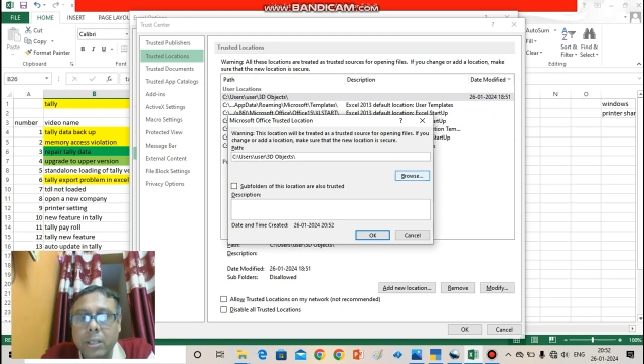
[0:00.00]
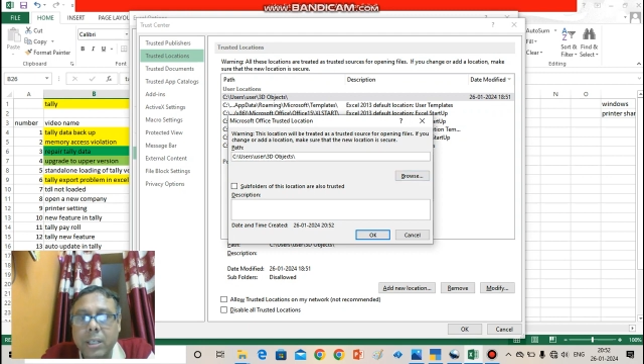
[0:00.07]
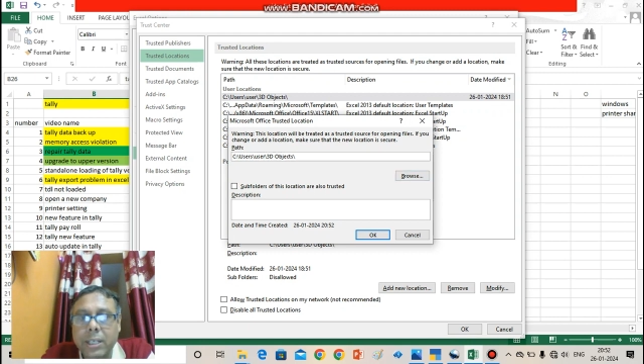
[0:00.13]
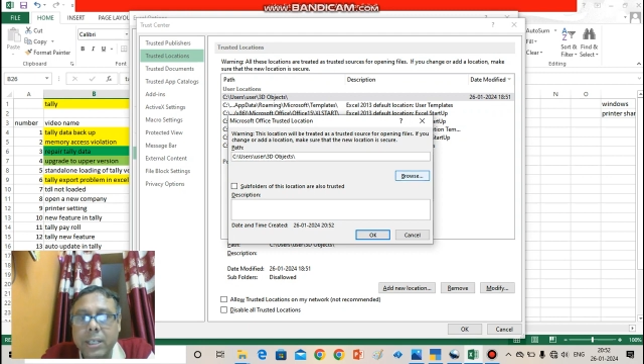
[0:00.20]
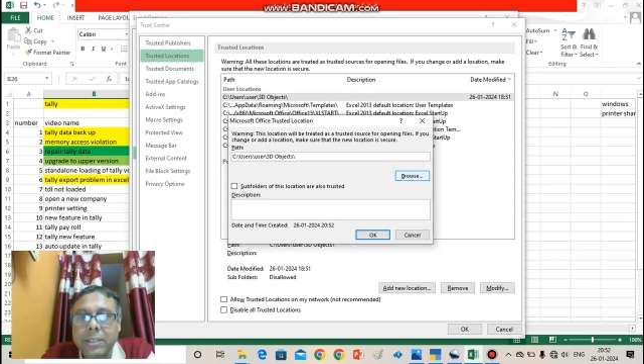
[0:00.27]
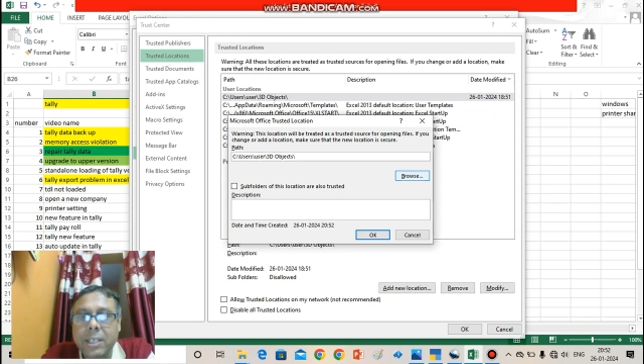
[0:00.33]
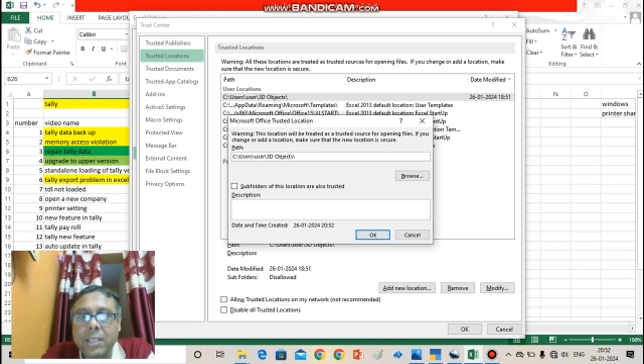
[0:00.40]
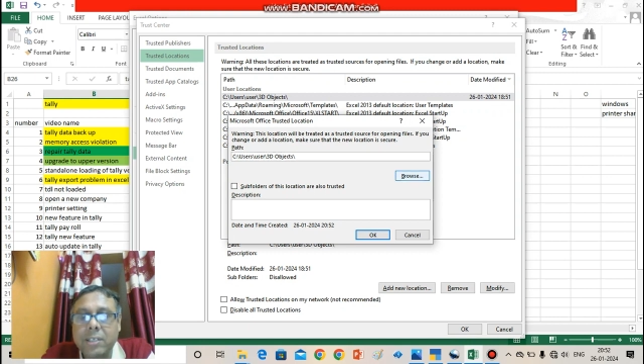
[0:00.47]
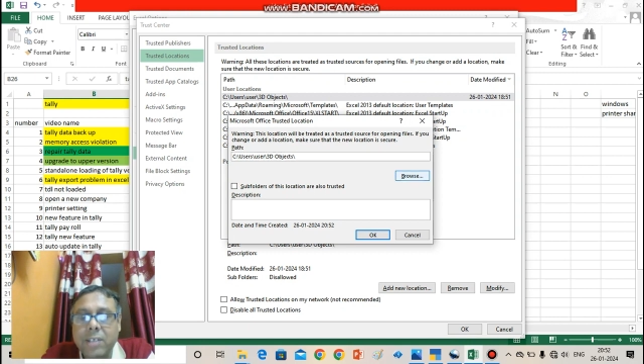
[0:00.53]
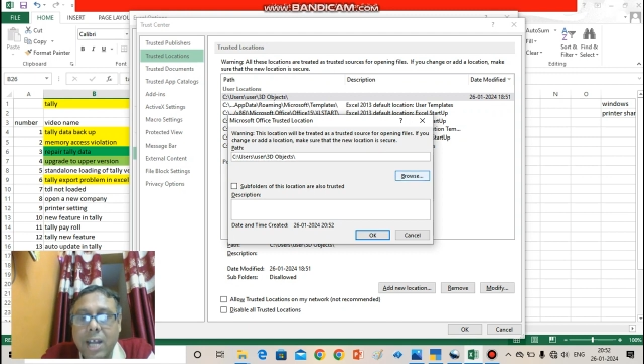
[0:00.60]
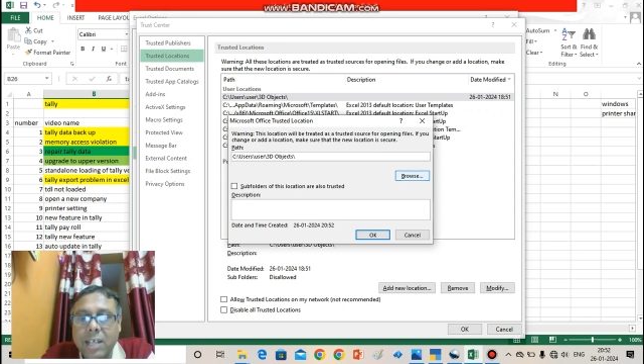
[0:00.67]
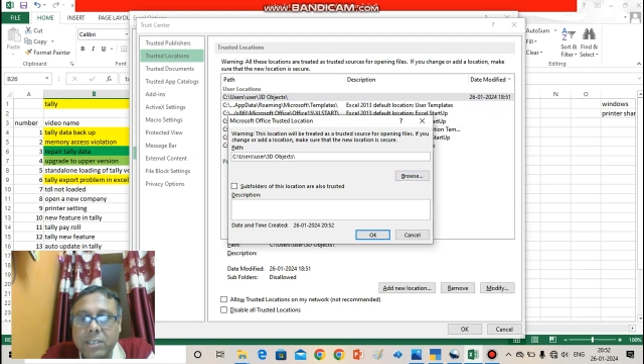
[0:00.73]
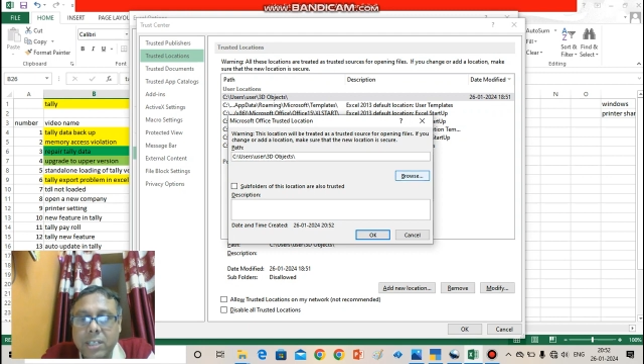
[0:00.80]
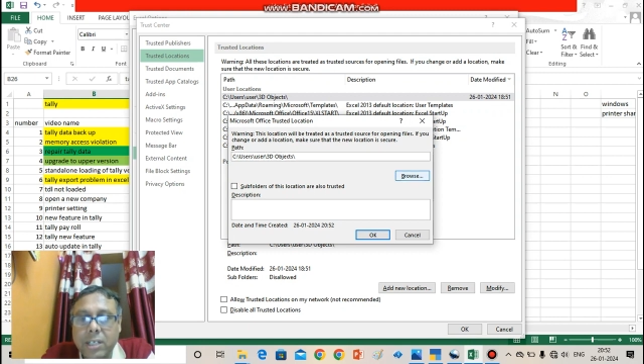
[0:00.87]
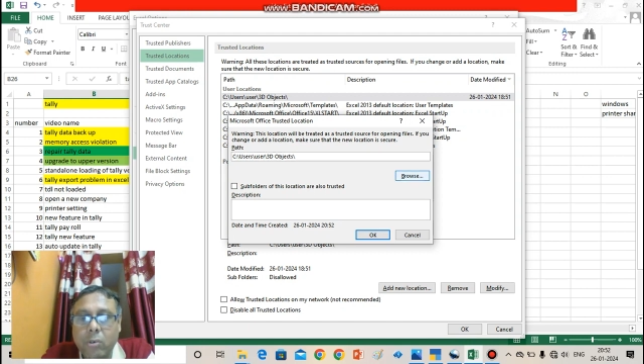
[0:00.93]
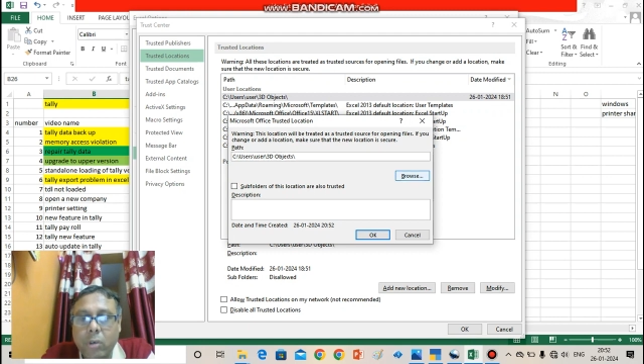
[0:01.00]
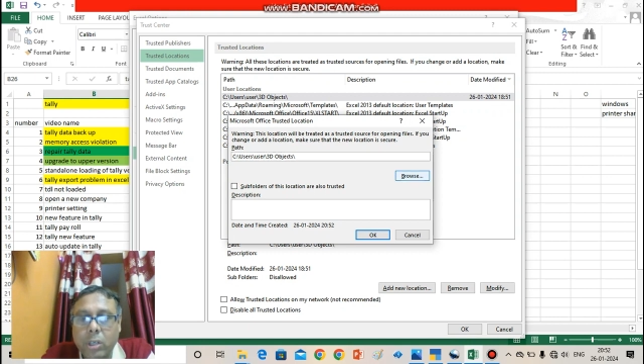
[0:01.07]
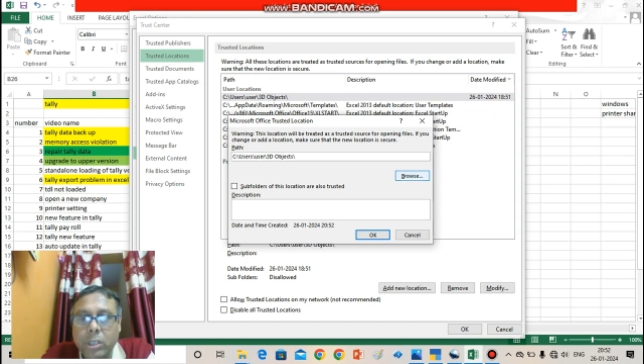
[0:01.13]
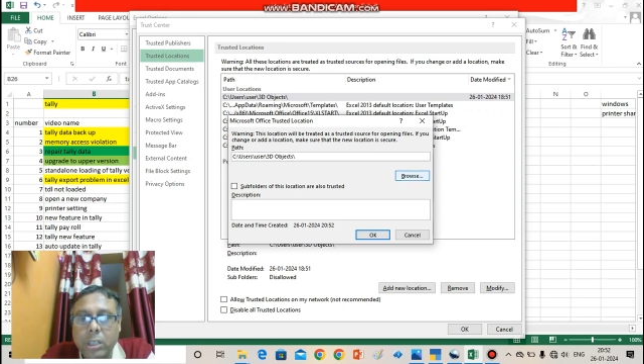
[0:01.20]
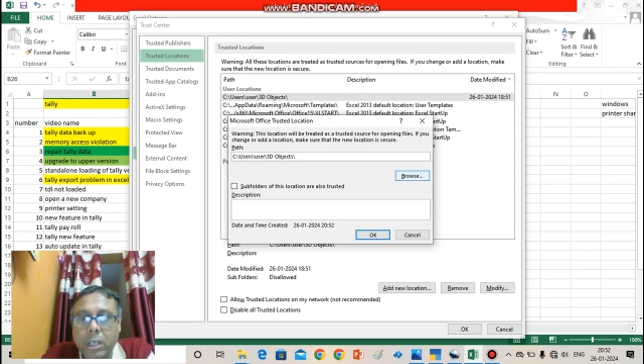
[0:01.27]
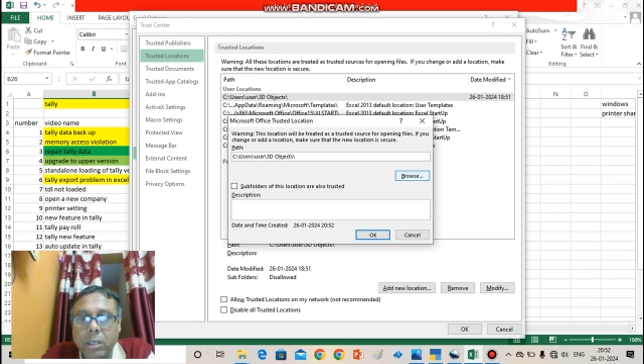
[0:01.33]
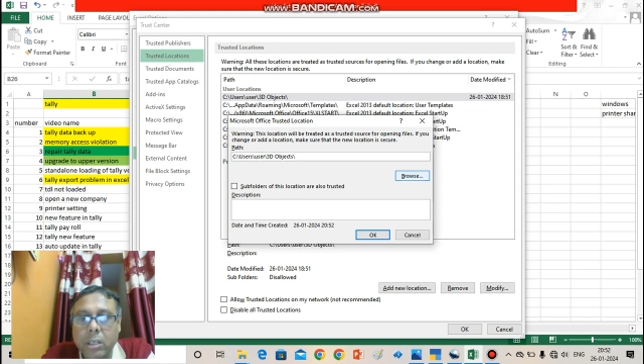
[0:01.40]
in the trusted
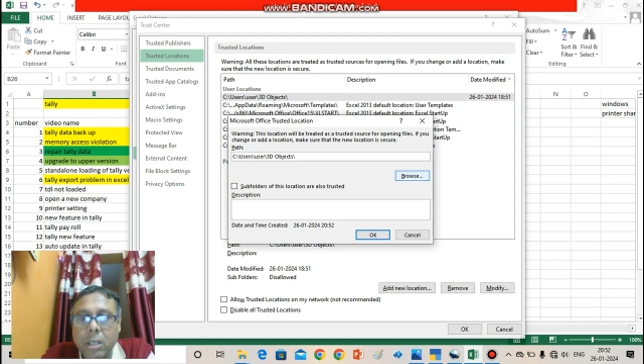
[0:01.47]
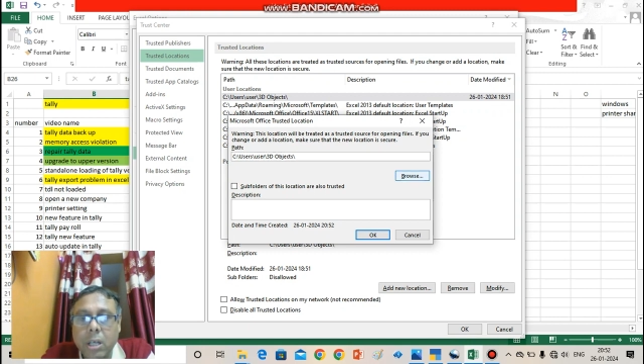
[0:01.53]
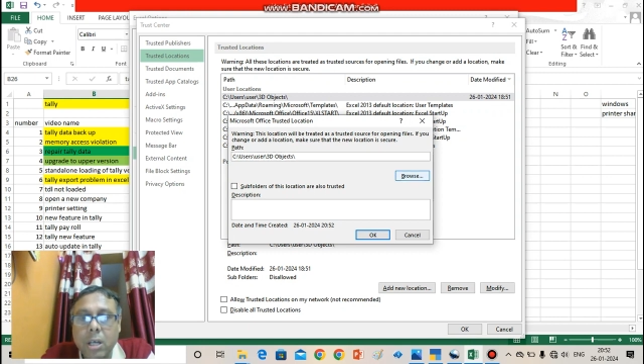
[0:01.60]
location